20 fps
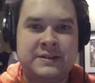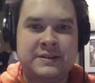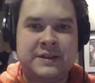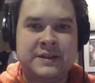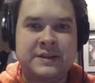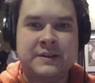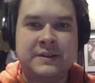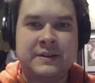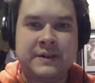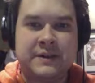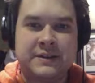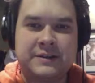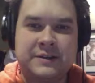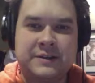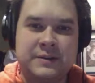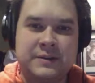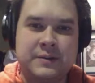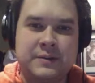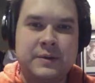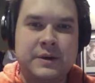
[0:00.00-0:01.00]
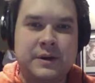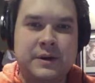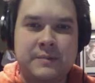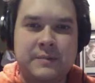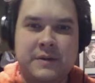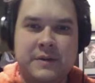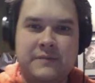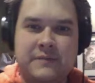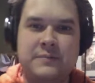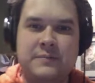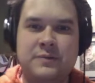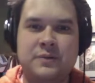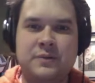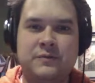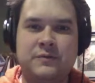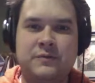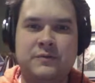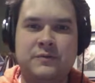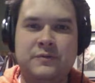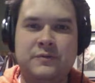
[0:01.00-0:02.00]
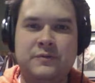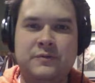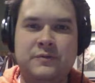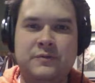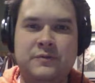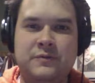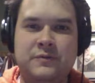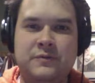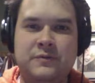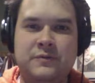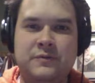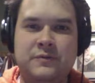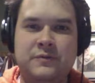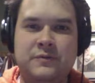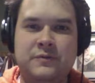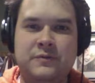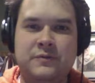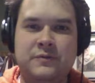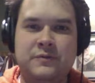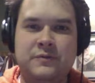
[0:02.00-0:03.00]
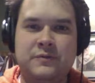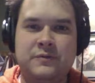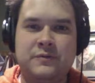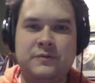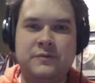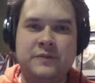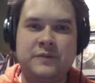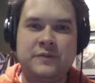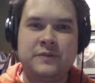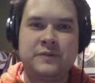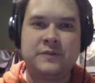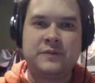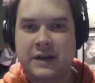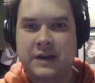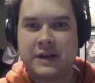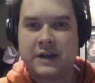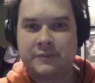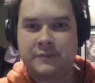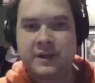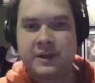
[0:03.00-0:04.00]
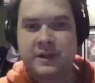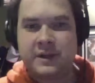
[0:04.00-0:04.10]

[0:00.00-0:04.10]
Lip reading: the link to to Facebook, where all life begins.